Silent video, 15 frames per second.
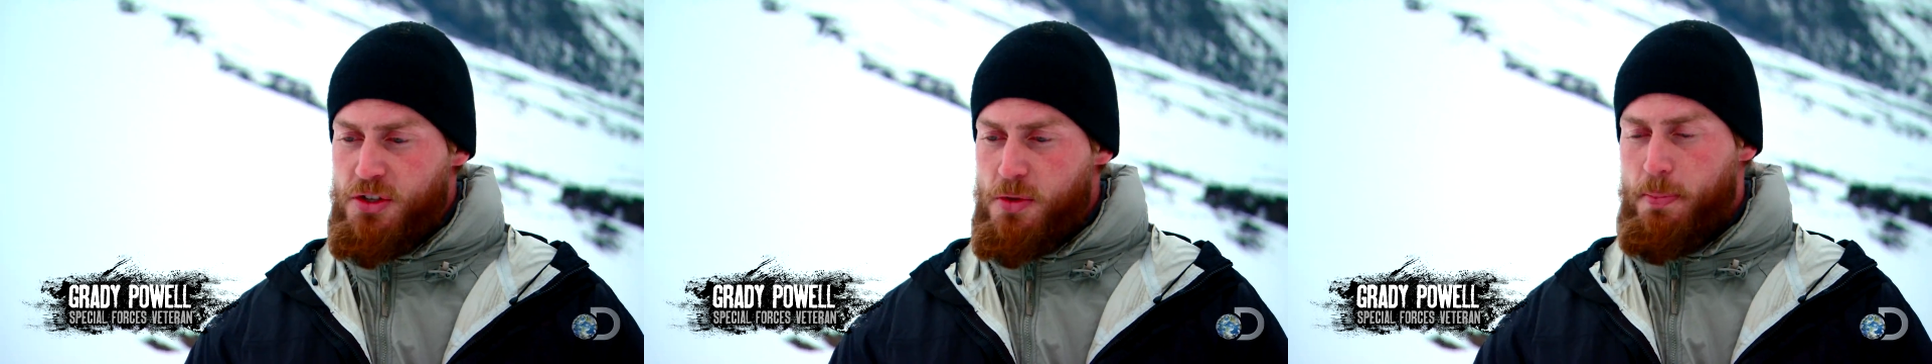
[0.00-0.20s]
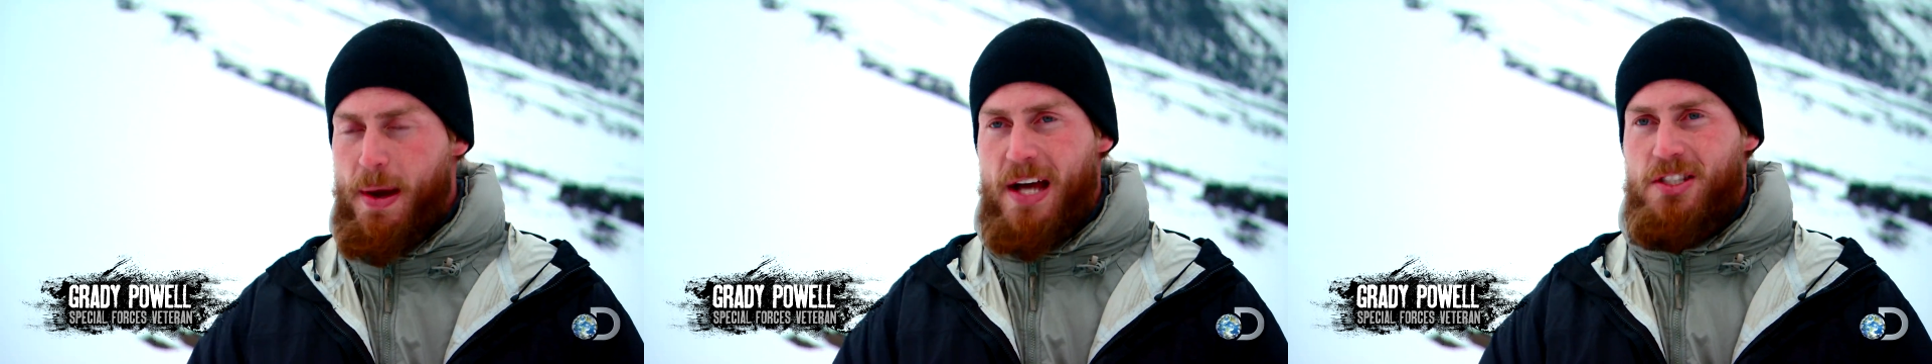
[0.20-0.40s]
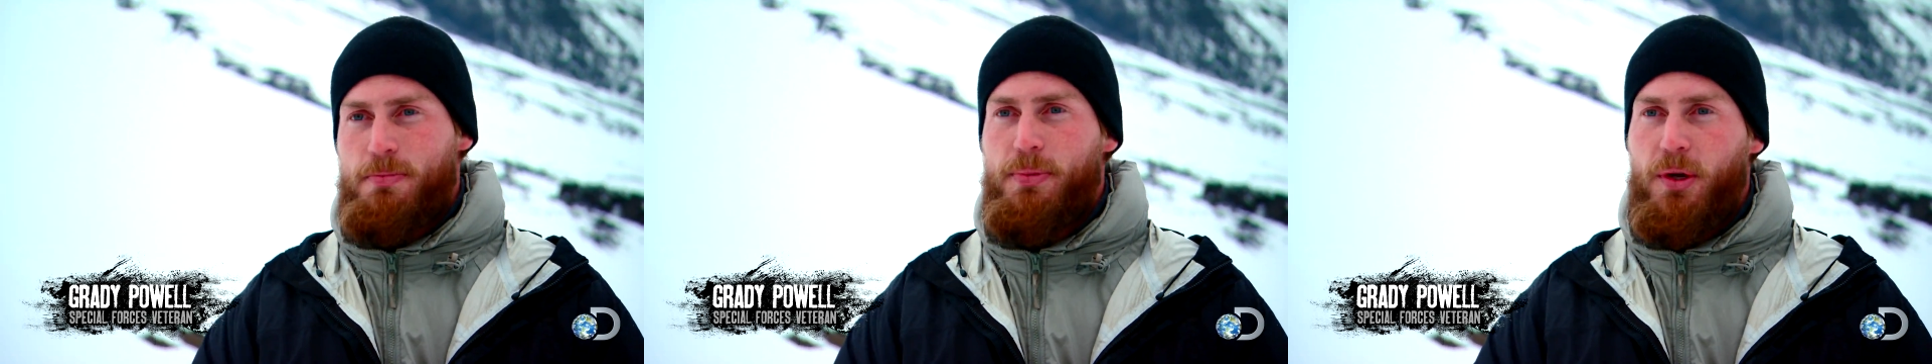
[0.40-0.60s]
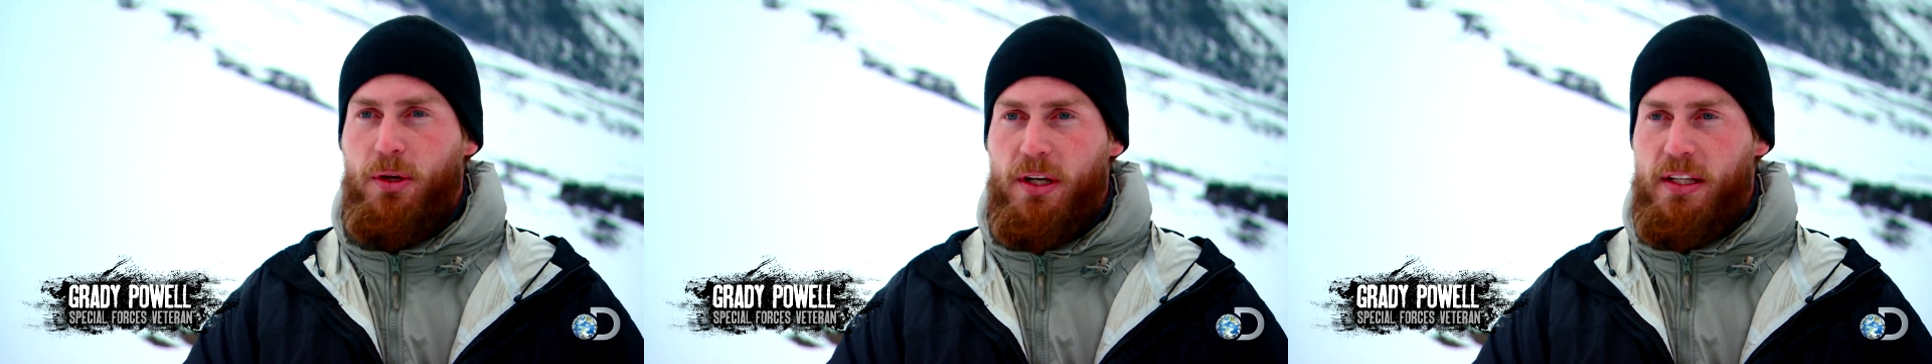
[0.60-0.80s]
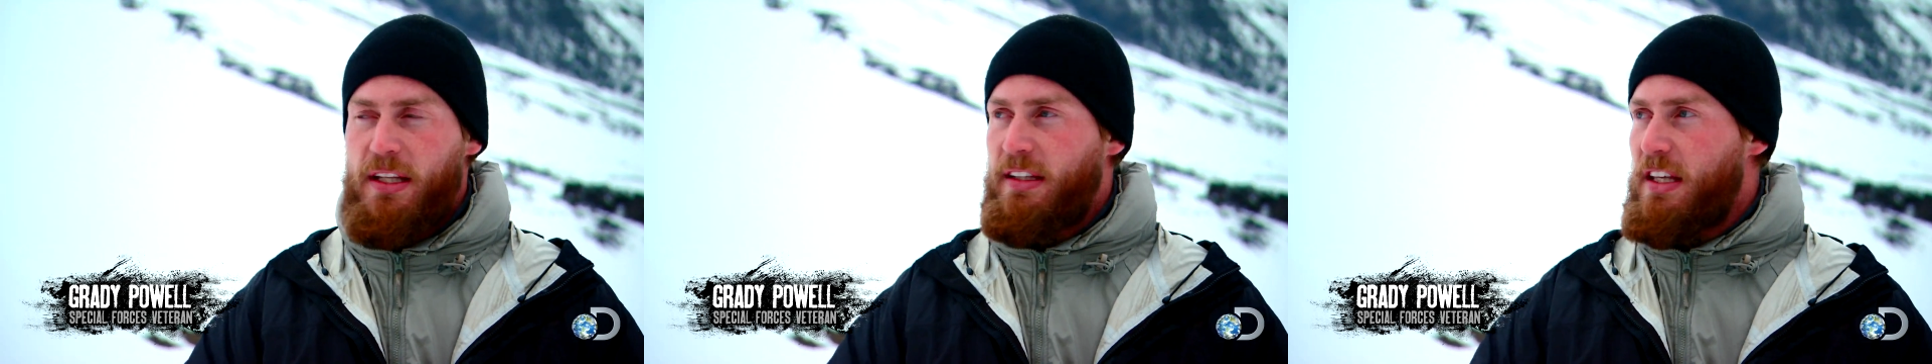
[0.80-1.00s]
is a
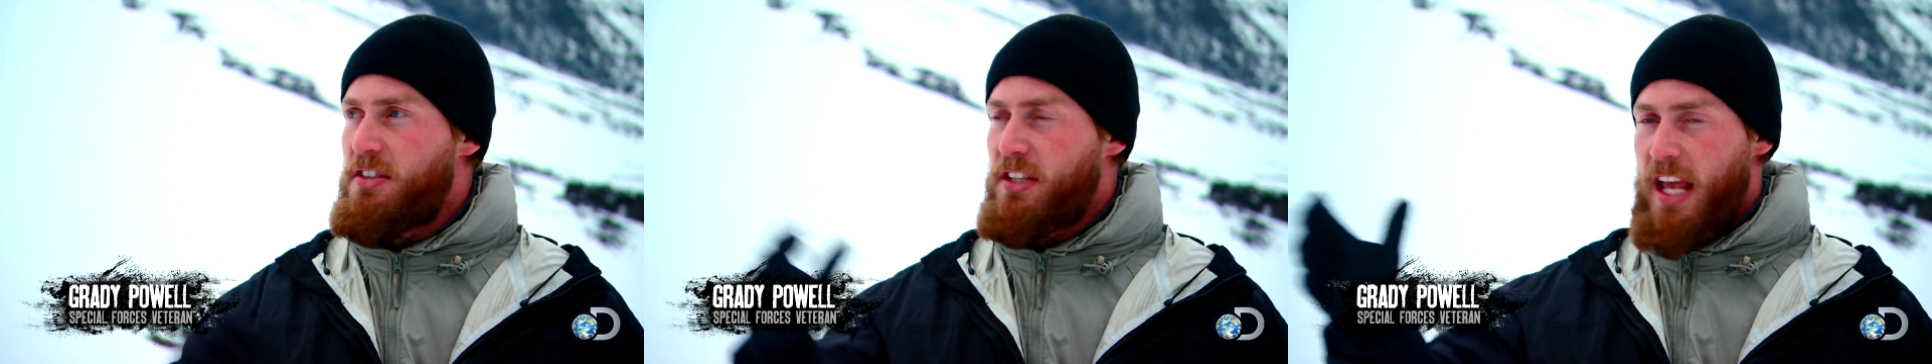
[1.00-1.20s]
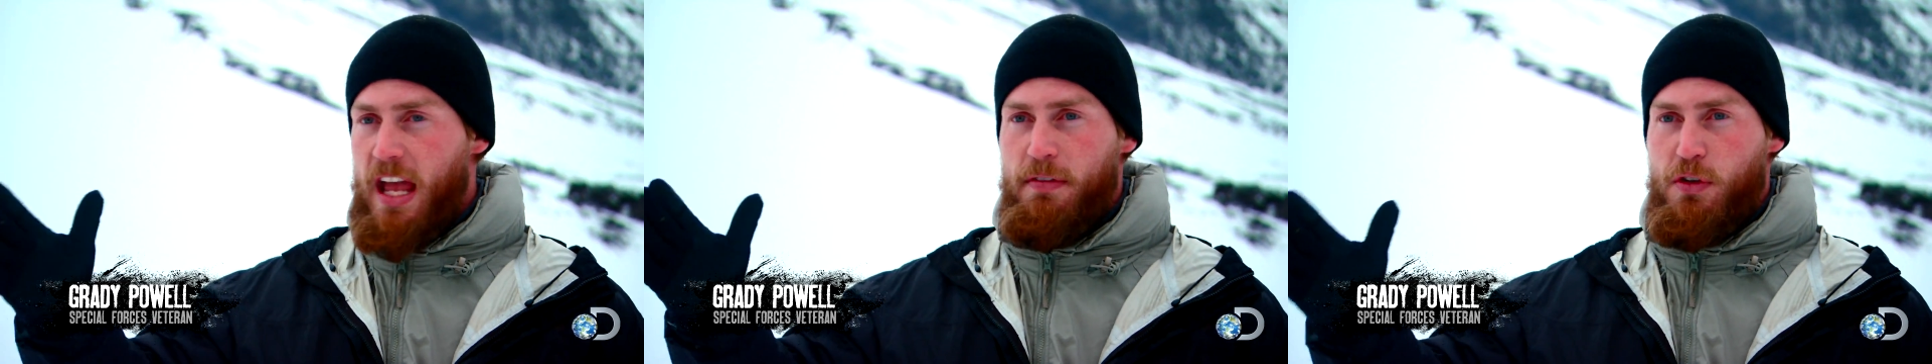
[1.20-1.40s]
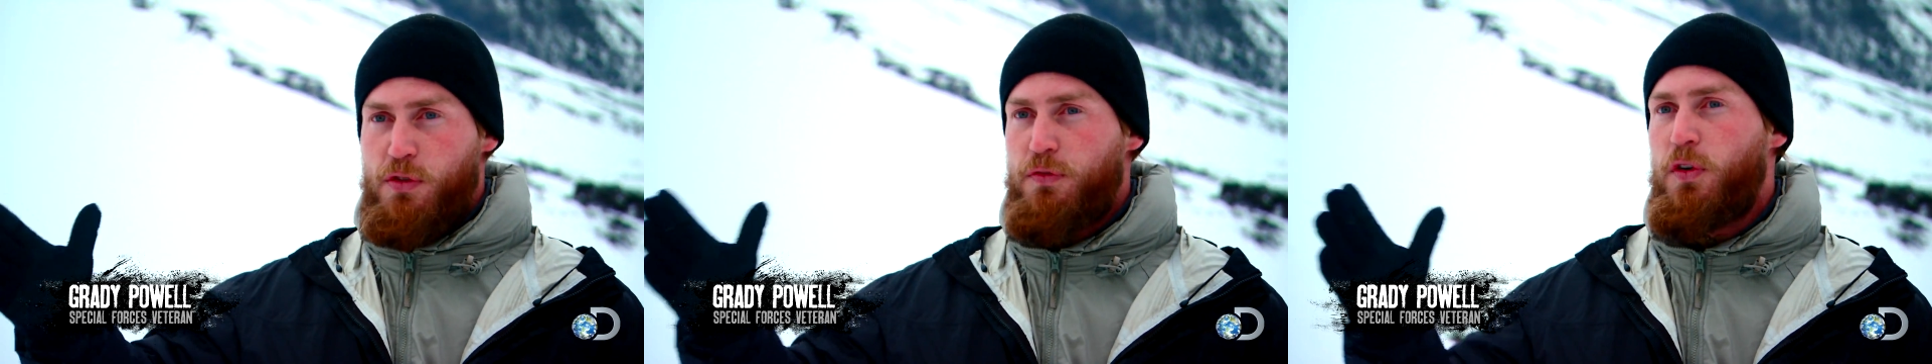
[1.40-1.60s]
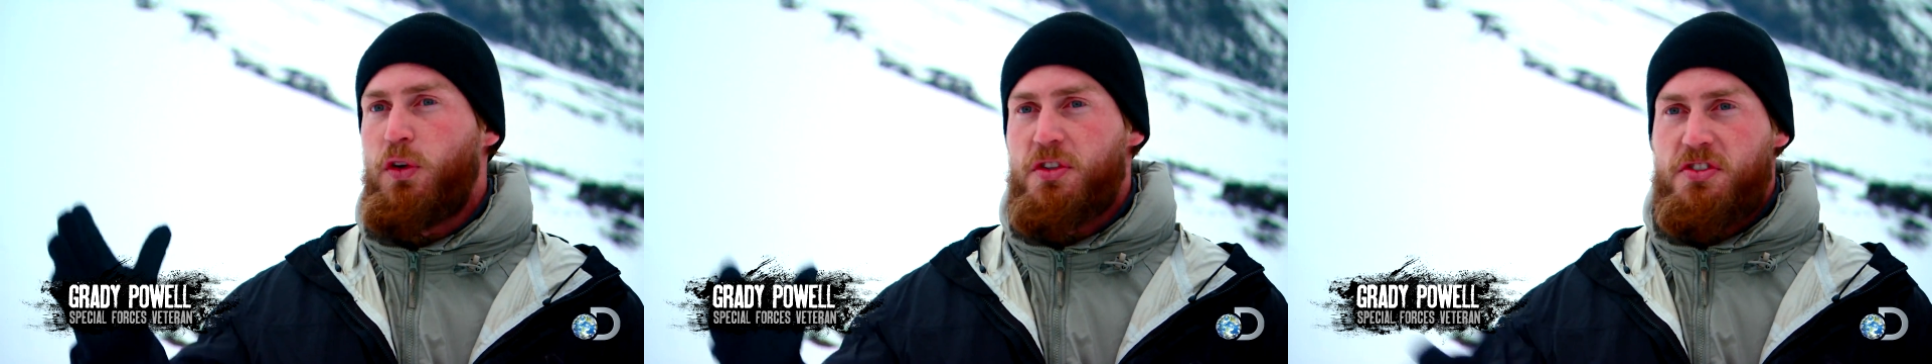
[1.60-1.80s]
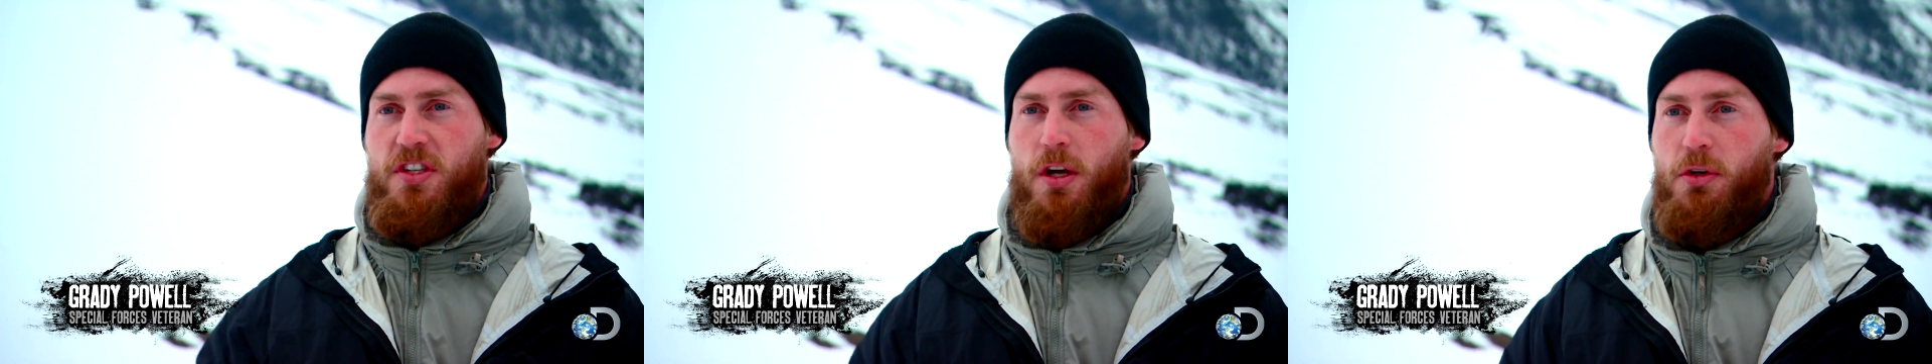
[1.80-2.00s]
possibility that this cave is full
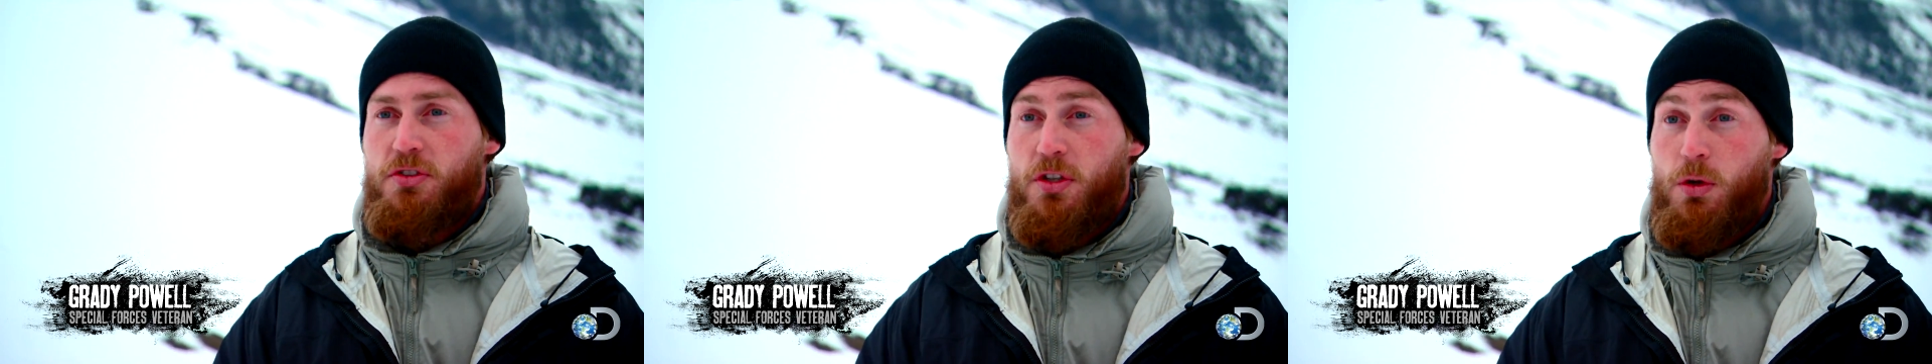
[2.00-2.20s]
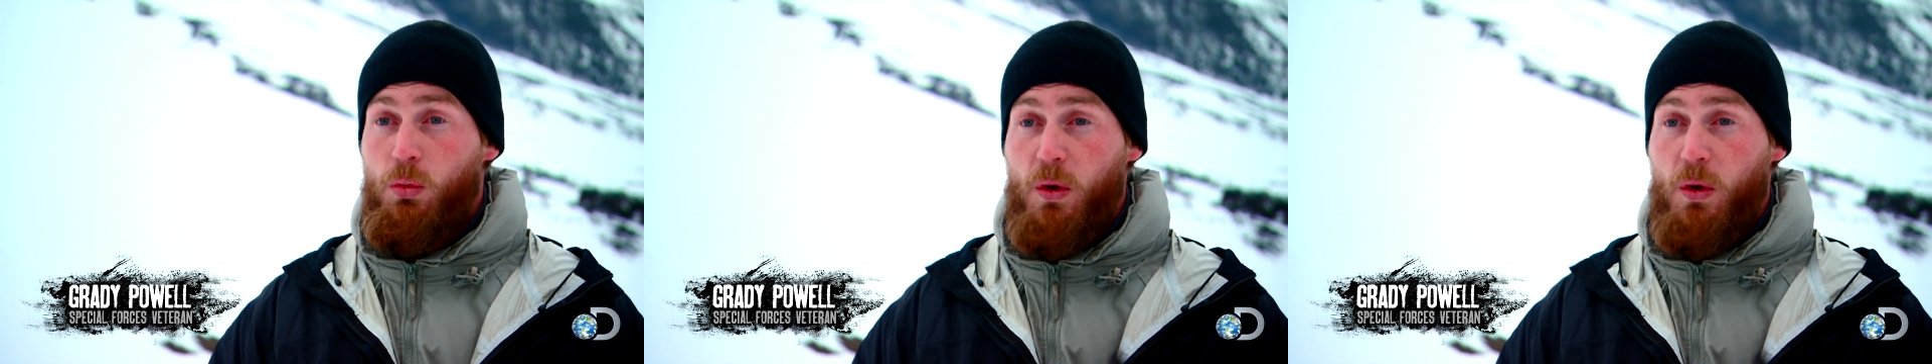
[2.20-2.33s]
of CO2,